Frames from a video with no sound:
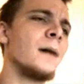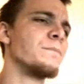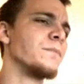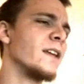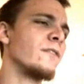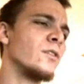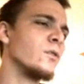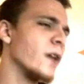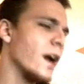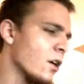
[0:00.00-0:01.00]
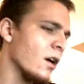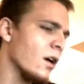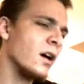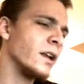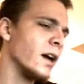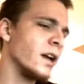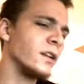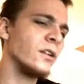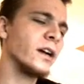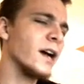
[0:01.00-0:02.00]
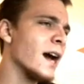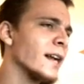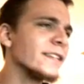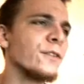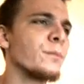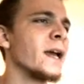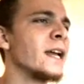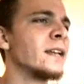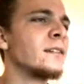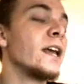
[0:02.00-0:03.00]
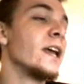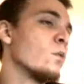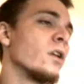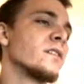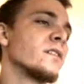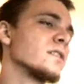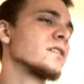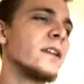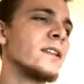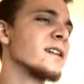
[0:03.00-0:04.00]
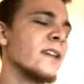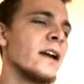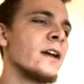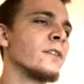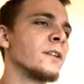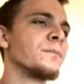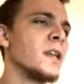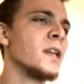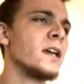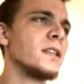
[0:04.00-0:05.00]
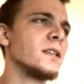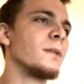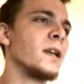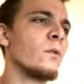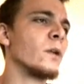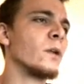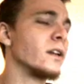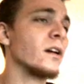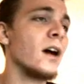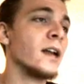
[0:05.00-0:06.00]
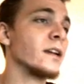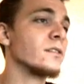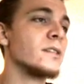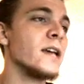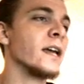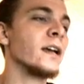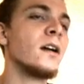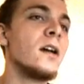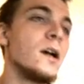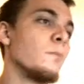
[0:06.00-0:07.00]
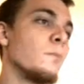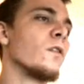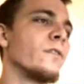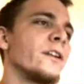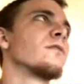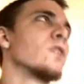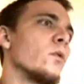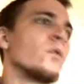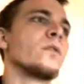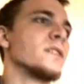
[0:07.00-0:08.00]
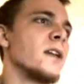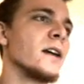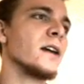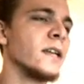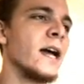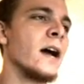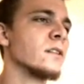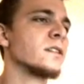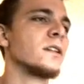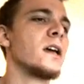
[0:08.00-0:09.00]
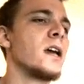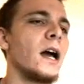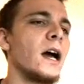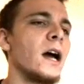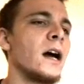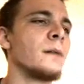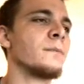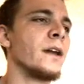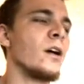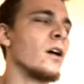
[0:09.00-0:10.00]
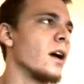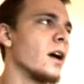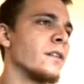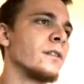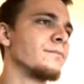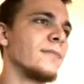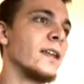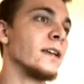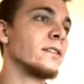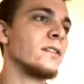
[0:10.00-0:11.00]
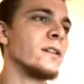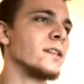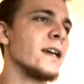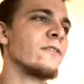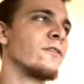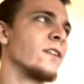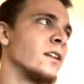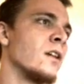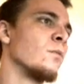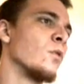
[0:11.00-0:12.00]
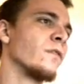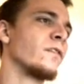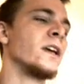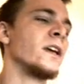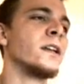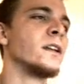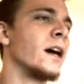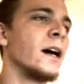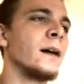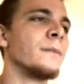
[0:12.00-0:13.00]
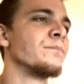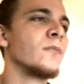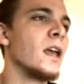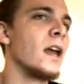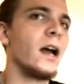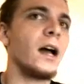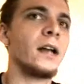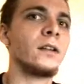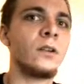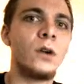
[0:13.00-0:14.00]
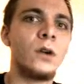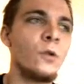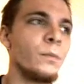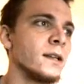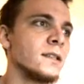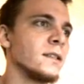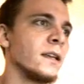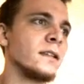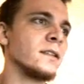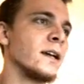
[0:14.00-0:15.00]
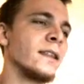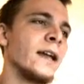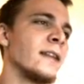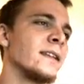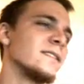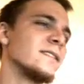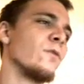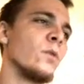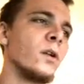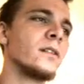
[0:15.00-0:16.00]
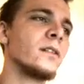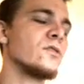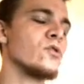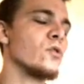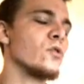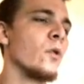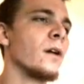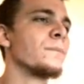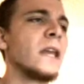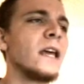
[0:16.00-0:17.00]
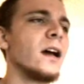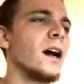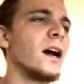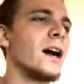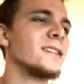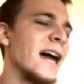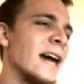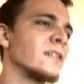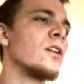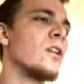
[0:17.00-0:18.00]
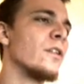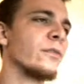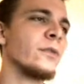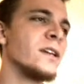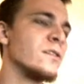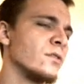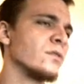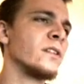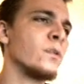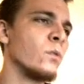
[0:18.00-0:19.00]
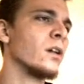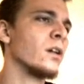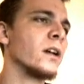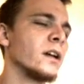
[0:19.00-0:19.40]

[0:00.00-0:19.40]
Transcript: If you are on narcotics for pain, it works. It takes care of it, depending on what narcotic you're taking. Morphine, of course, knocks it out. There are other things that you can take, fentanyl, morphine, I don't know, opiates, things like that. That stuff works, sure. Tylenol 3s usually work.